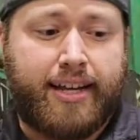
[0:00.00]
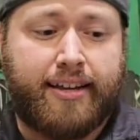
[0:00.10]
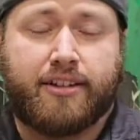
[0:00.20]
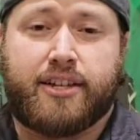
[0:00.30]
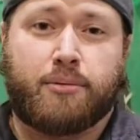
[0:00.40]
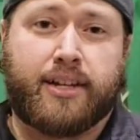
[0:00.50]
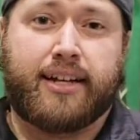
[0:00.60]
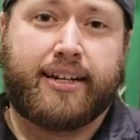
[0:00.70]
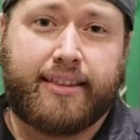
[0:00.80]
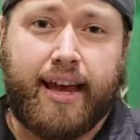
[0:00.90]
it just helps
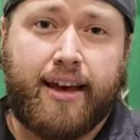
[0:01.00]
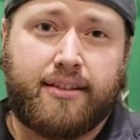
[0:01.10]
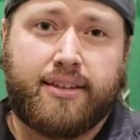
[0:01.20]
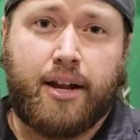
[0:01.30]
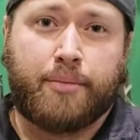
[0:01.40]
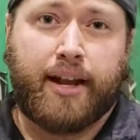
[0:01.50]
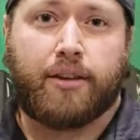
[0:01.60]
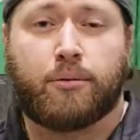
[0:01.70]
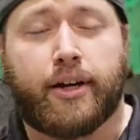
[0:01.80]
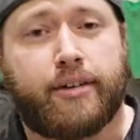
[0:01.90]
kind of get that set up and
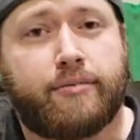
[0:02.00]
out of the way.